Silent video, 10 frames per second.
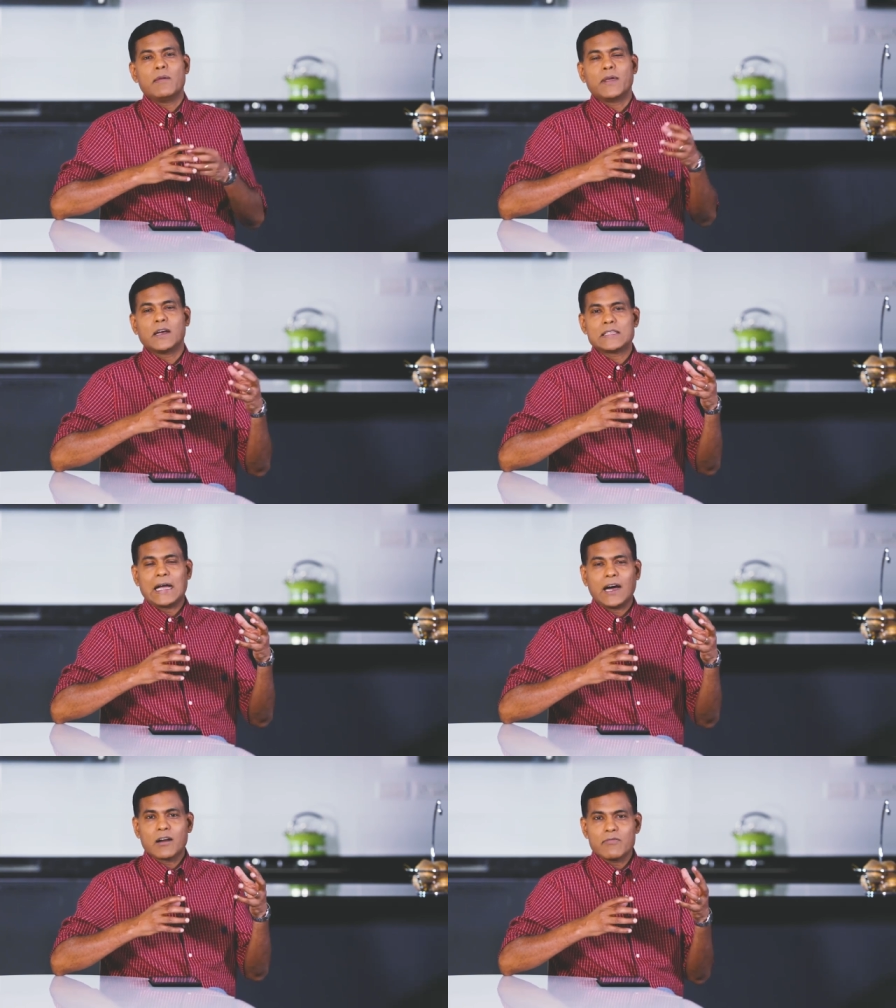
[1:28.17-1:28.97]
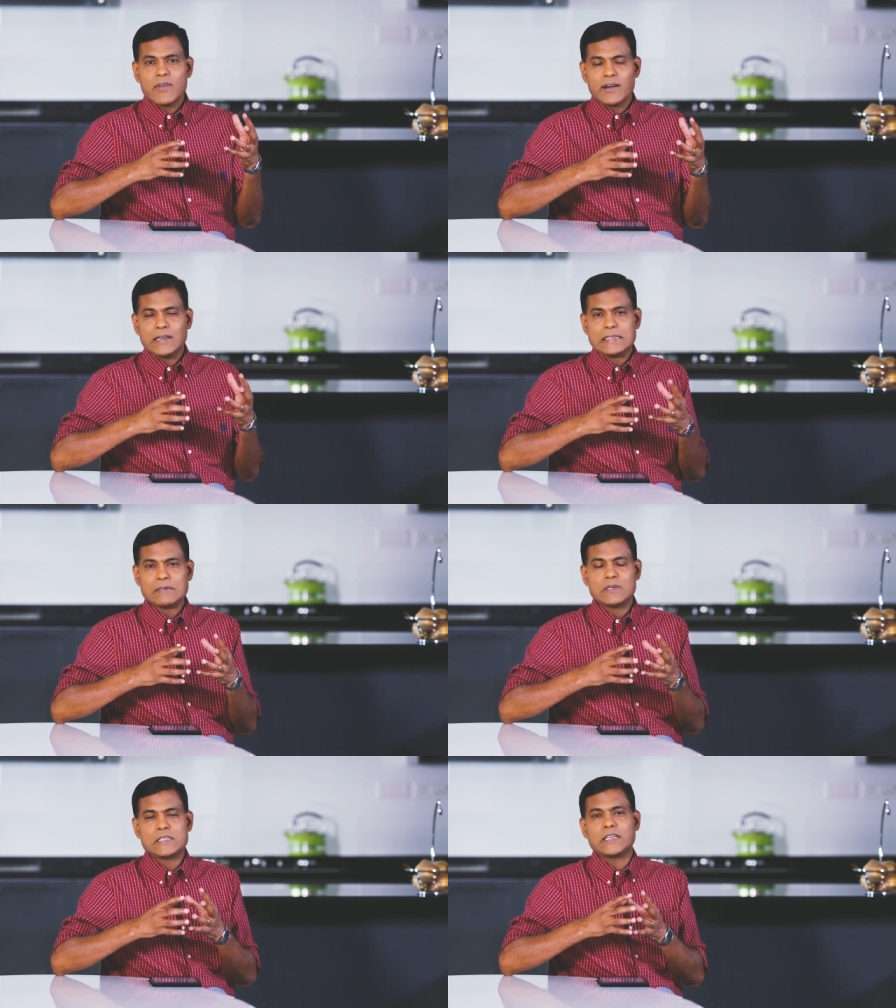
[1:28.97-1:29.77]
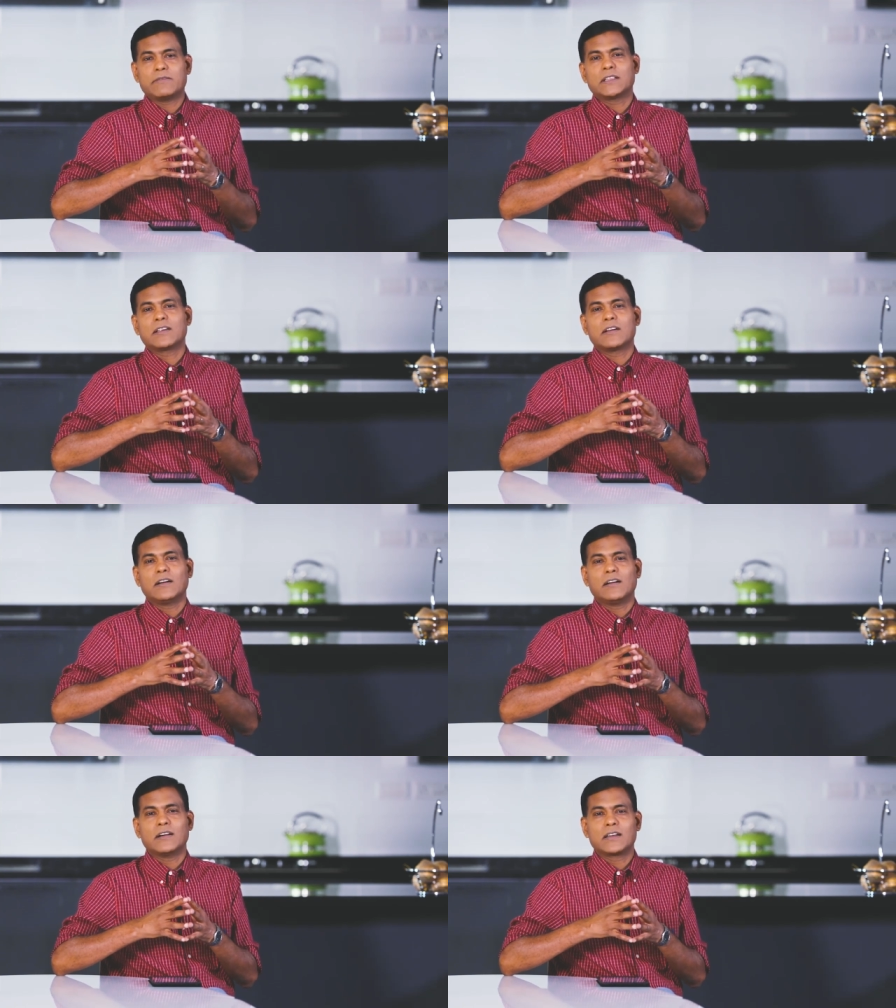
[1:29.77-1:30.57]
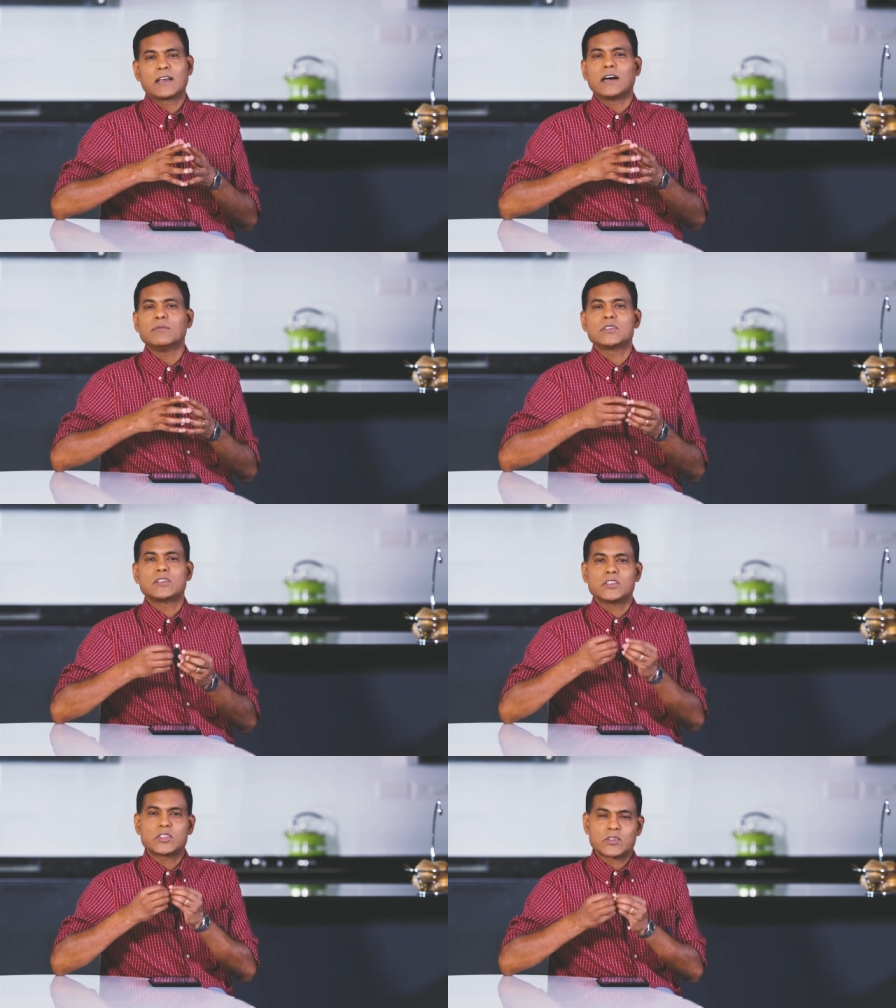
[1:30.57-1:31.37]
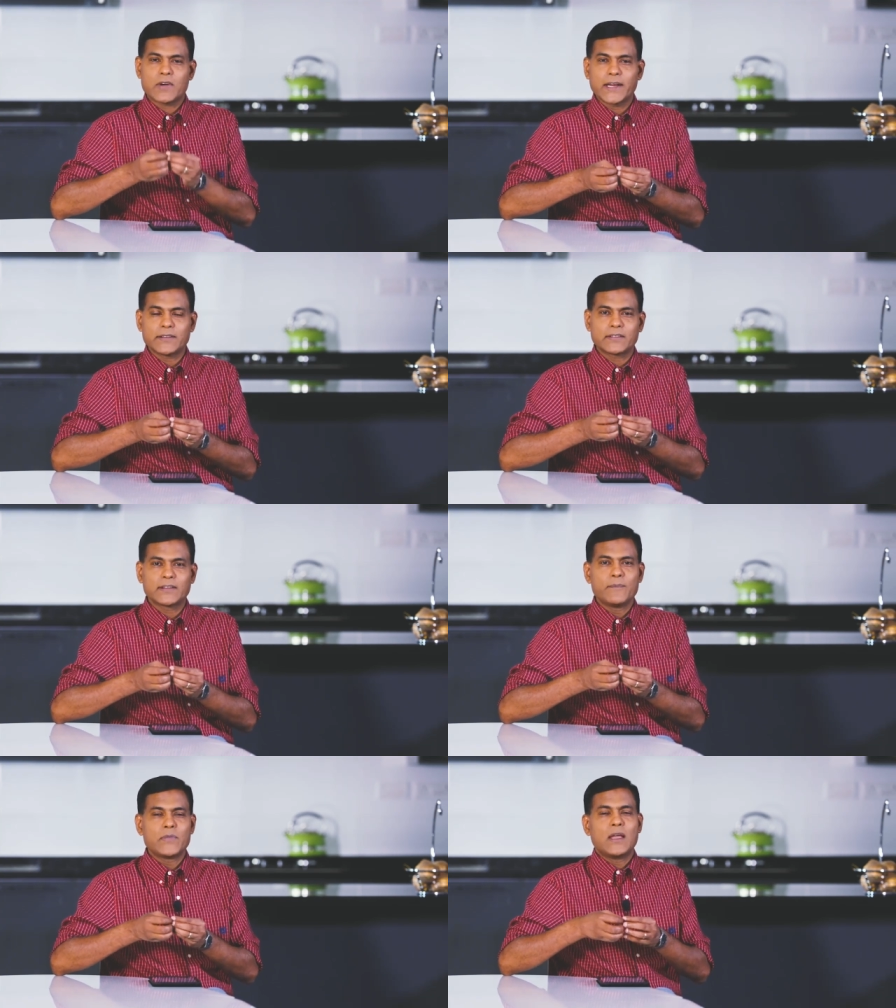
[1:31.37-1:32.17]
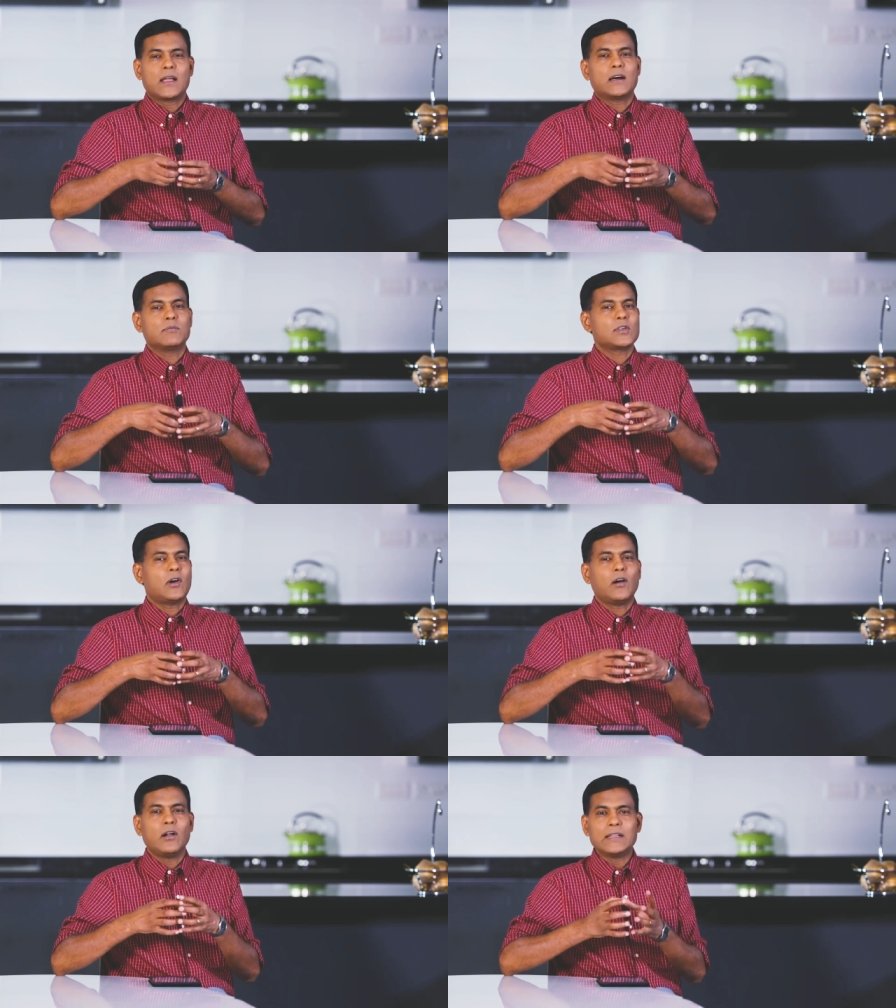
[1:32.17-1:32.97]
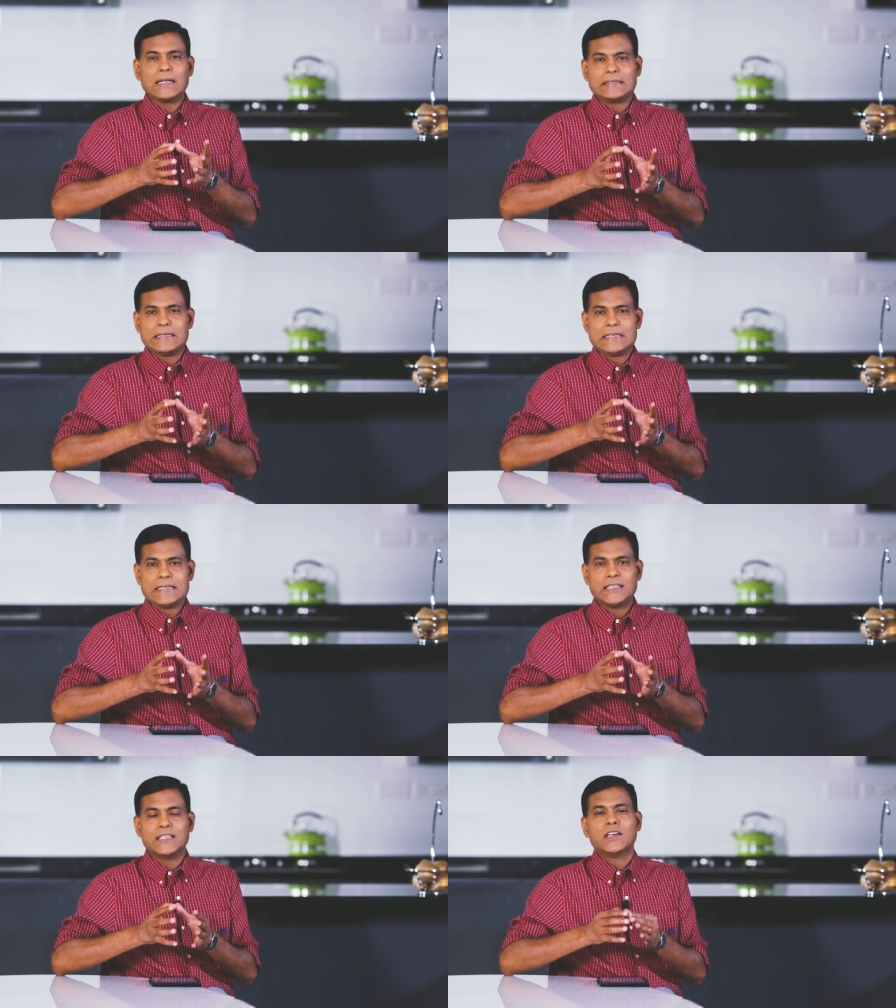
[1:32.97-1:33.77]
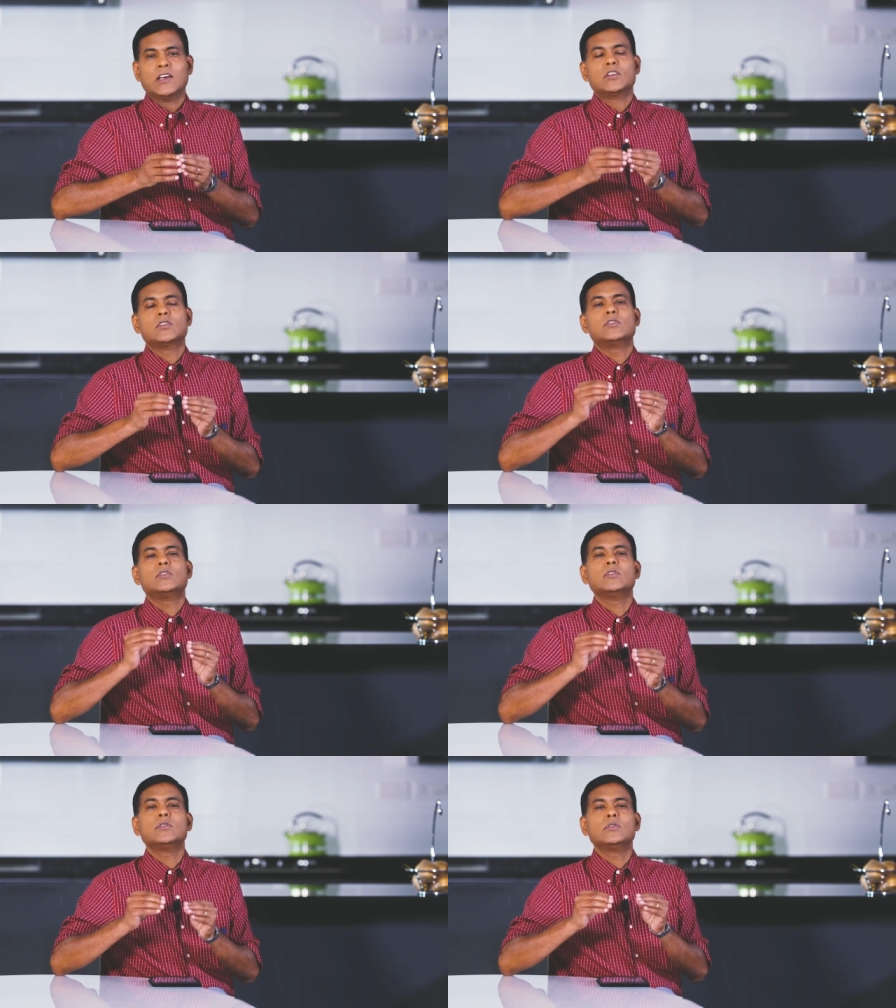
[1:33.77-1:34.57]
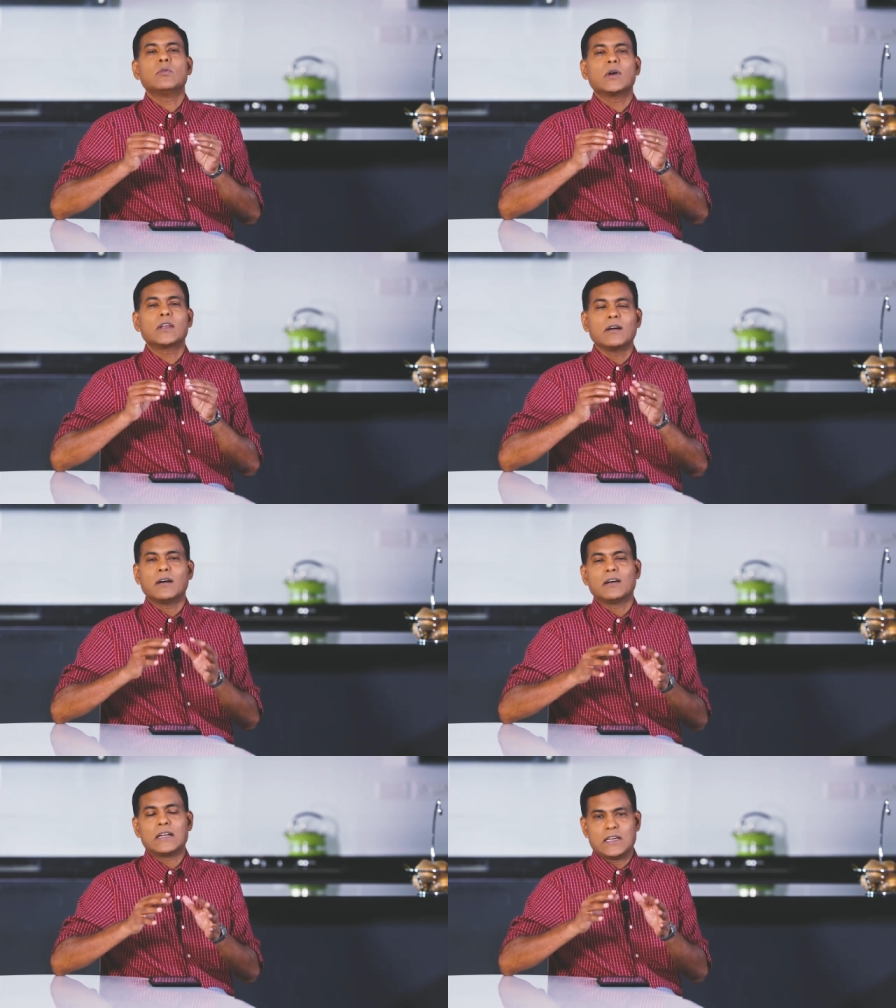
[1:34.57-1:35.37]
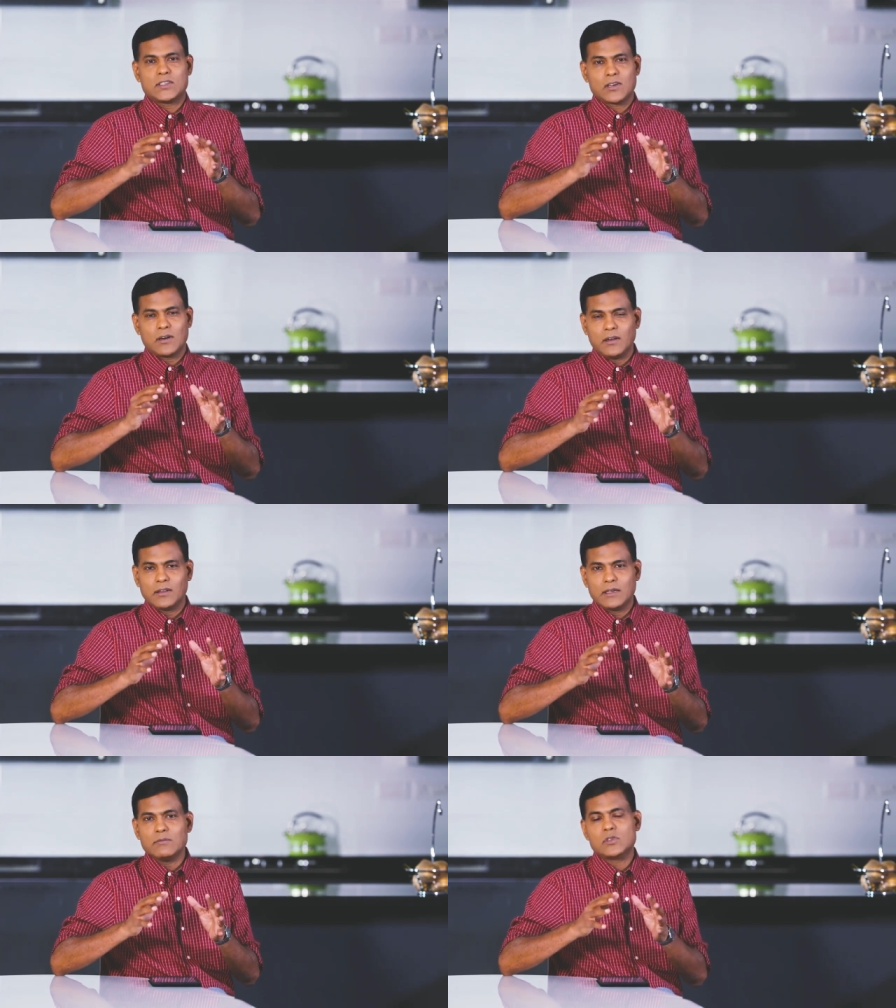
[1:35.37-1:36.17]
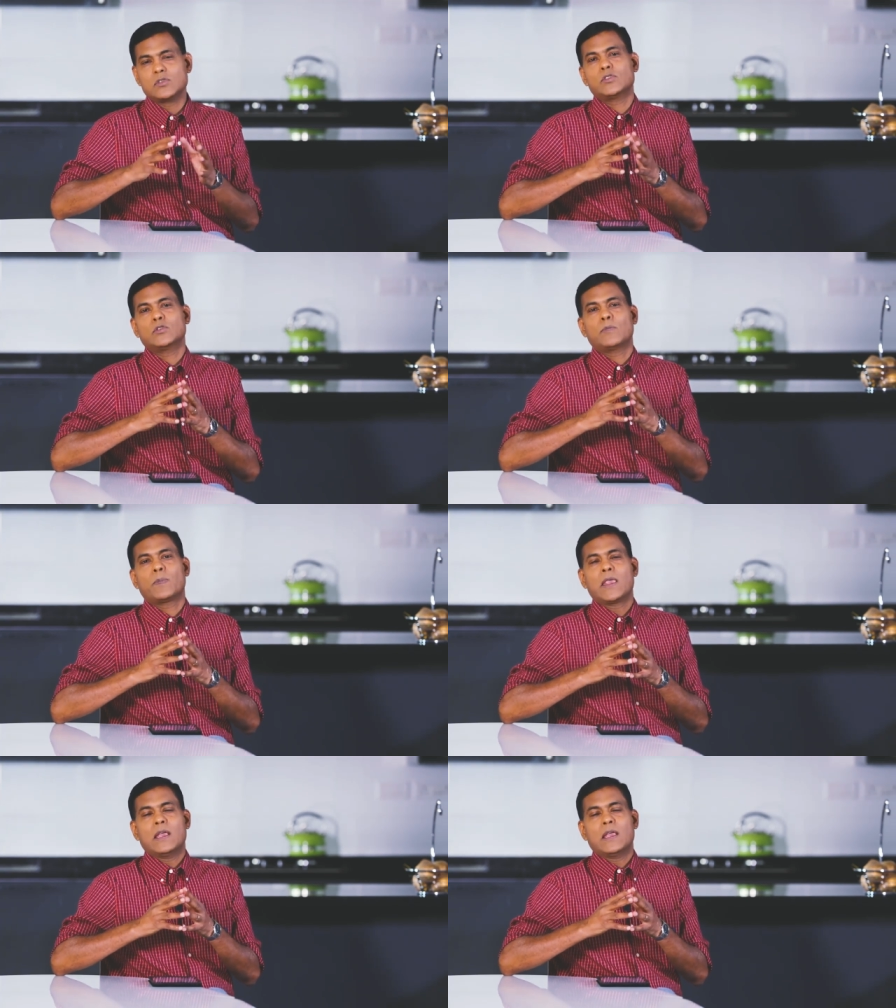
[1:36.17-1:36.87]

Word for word: Because out of their intimacy with God comes the strength, comes all that they need to do what God has called them to do.